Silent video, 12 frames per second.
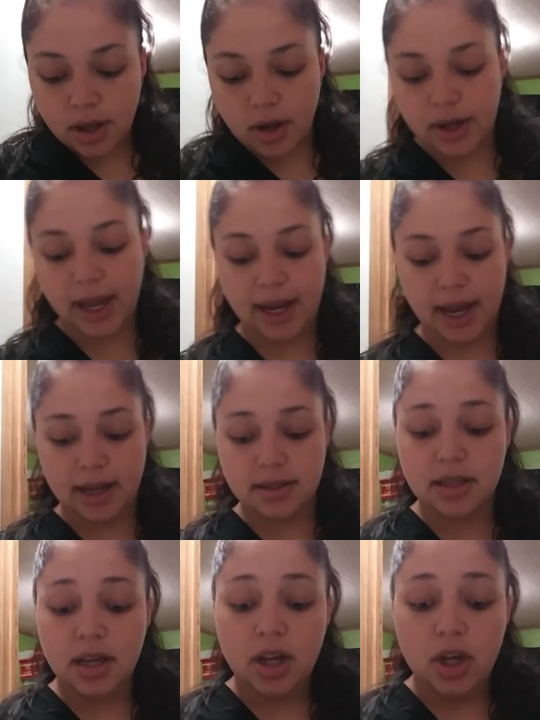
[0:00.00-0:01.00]
Okay,
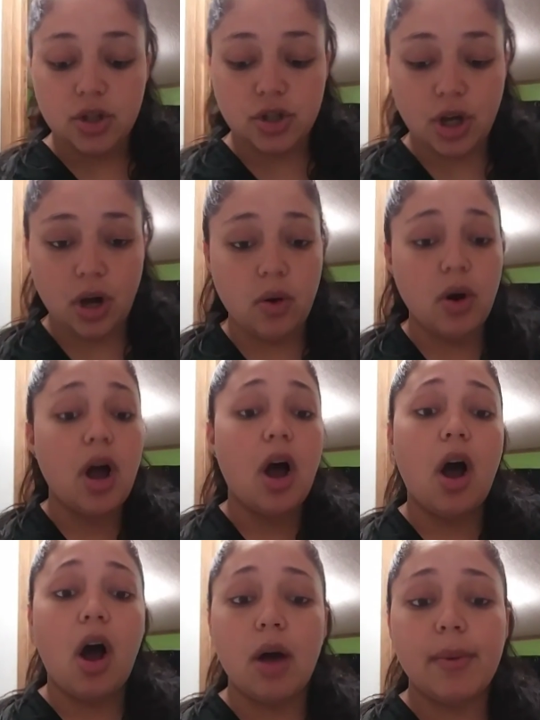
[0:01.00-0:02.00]
guys. So
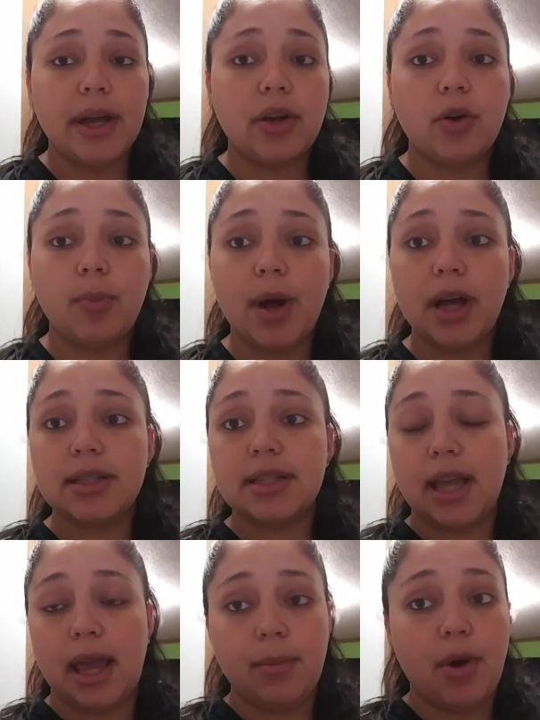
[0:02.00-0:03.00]
all my
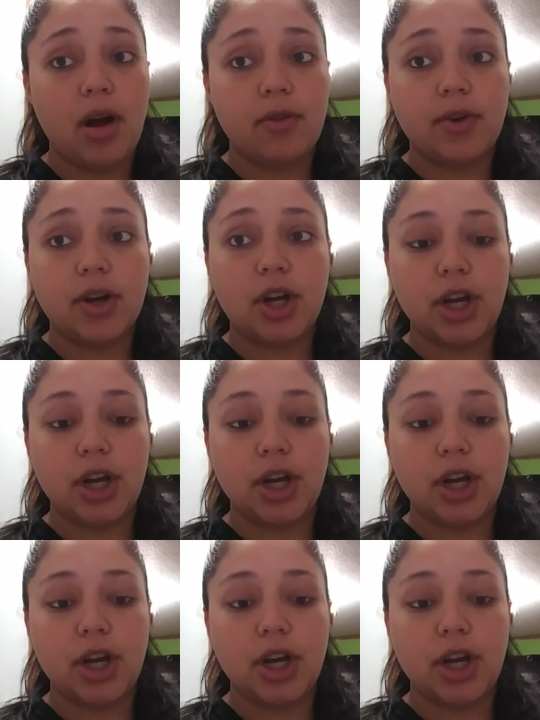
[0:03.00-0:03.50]
coupons came off